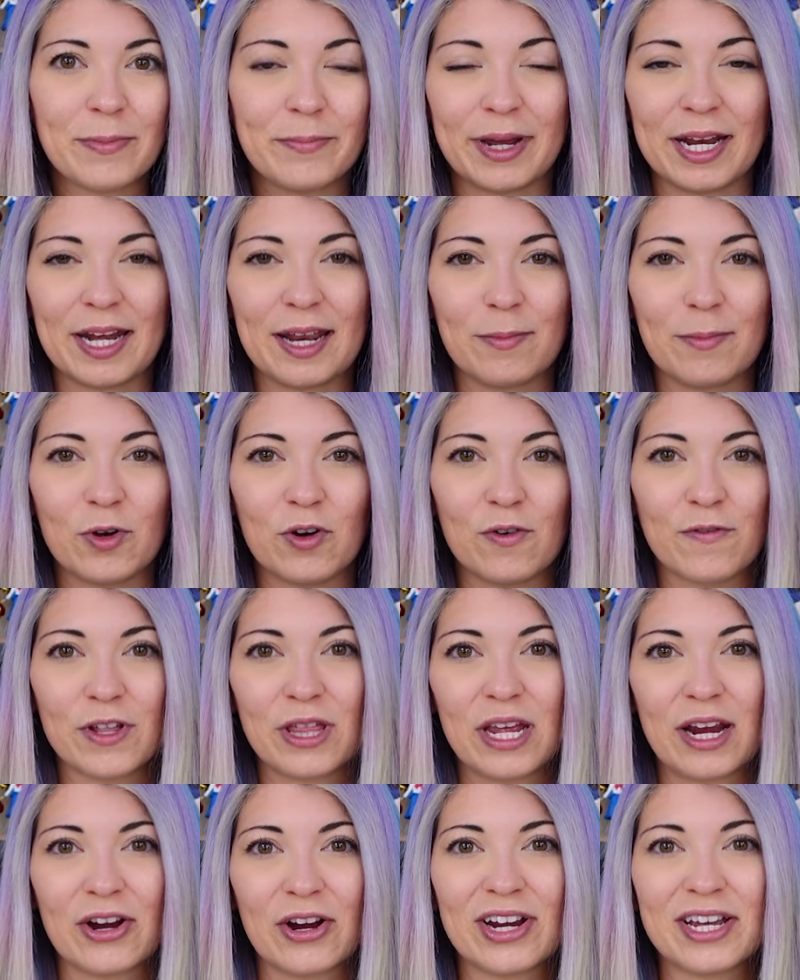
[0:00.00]
My name over
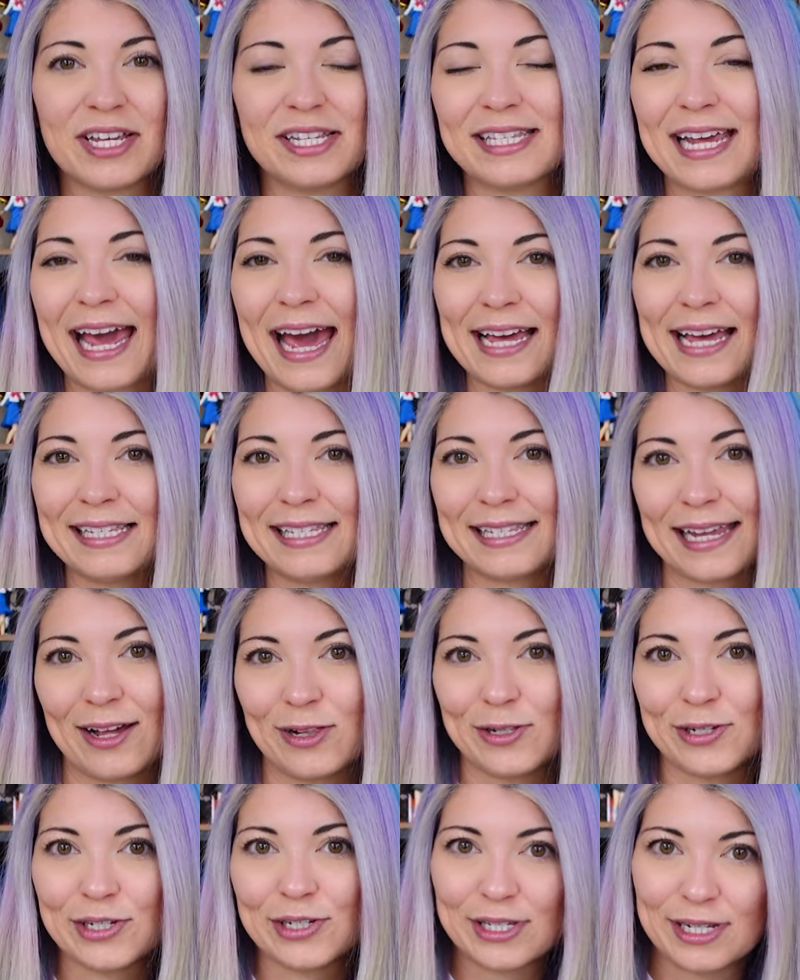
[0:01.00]
there is
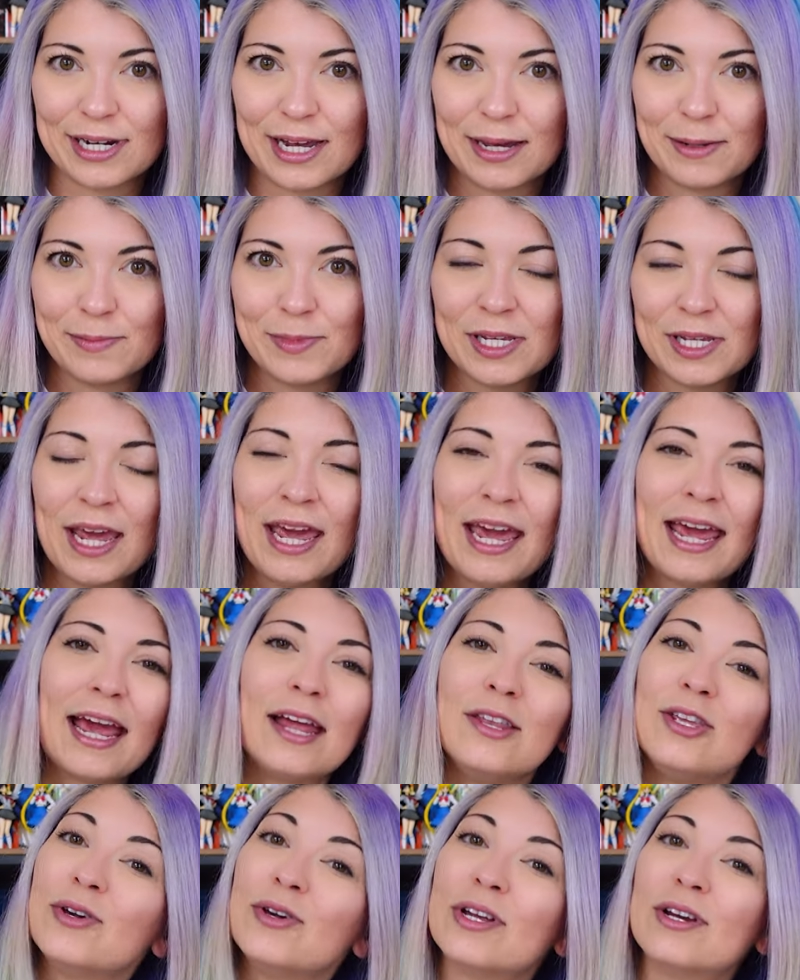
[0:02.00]
@SailorSnubs.
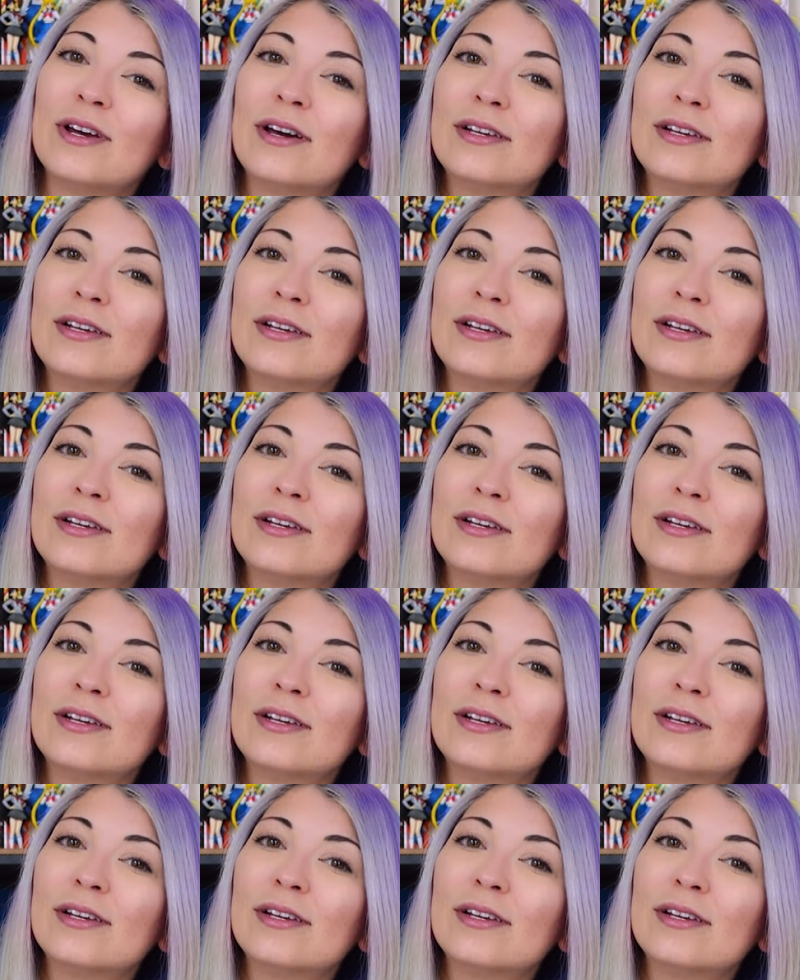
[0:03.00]
And you can